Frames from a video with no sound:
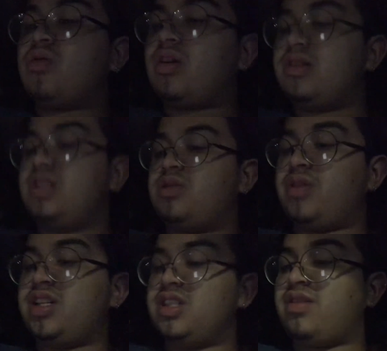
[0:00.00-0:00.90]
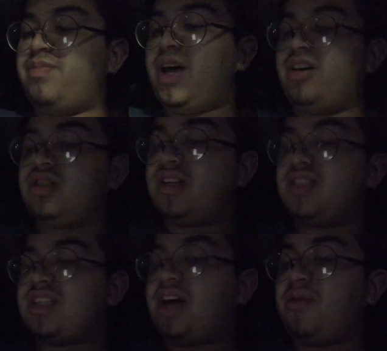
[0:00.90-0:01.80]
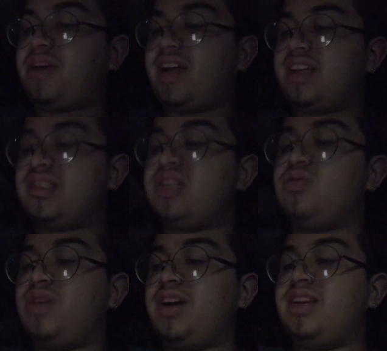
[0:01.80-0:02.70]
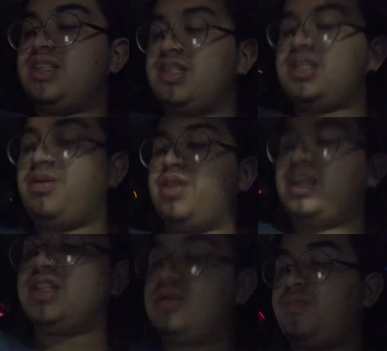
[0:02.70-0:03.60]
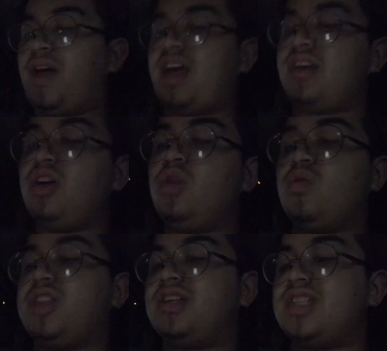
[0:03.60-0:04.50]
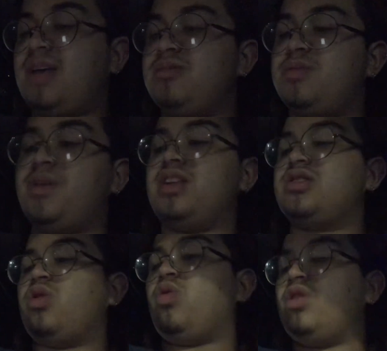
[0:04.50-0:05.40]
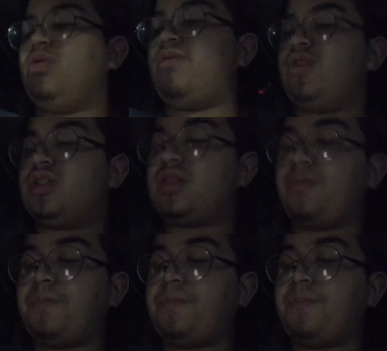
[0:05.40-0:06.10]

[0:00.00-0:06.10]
concentrations of matter such as our galaxy do not necessarily expand with the same speed as the whole universe.